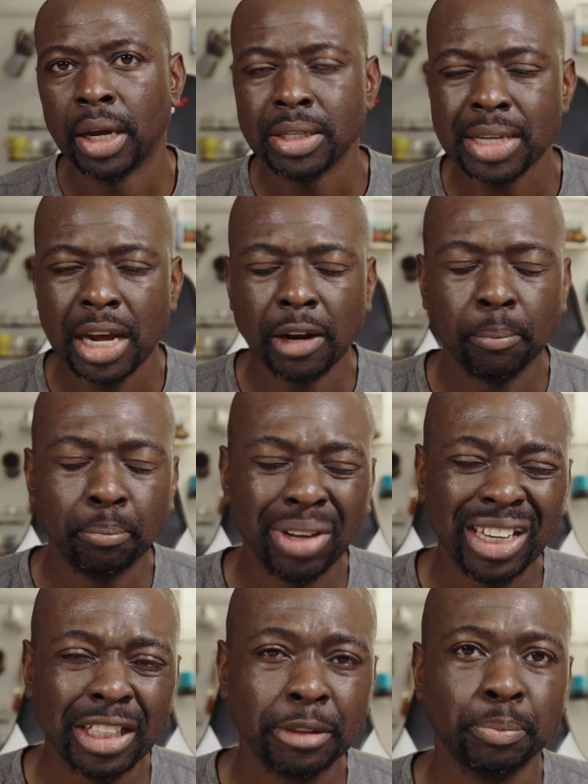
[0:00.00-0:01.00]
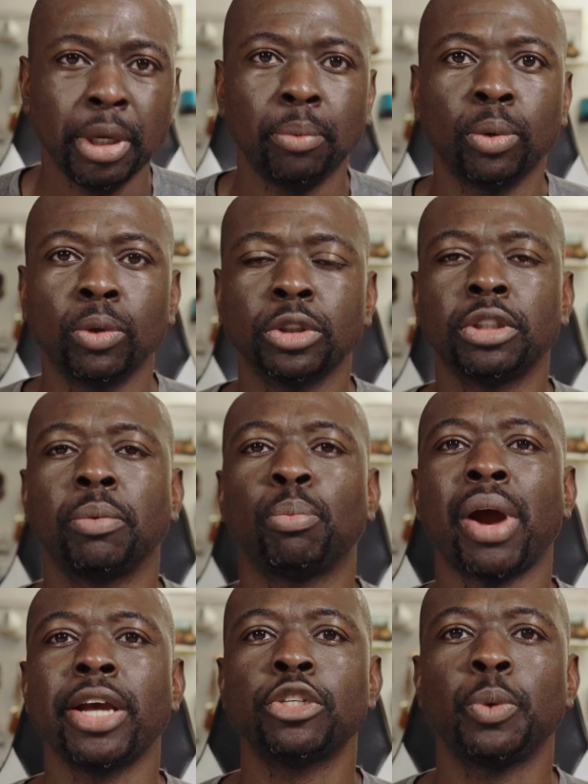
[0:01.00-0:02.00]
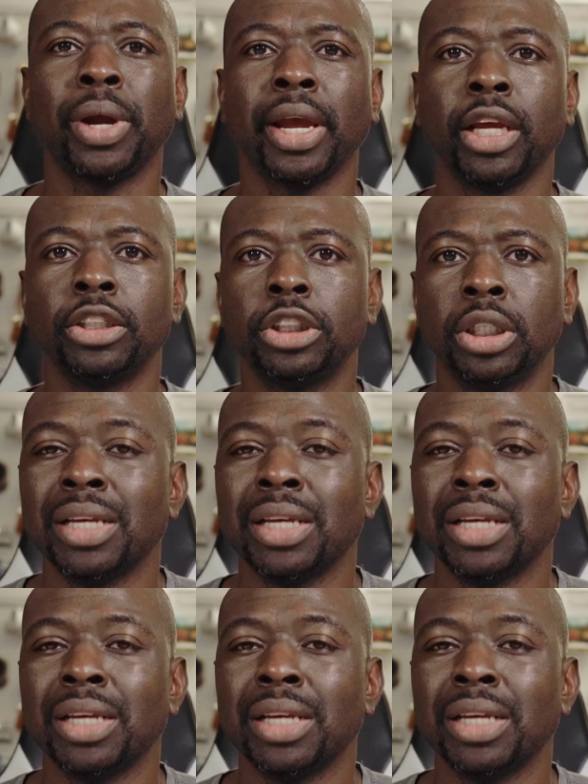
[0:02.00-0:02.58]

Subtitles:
It's out of many people's price range.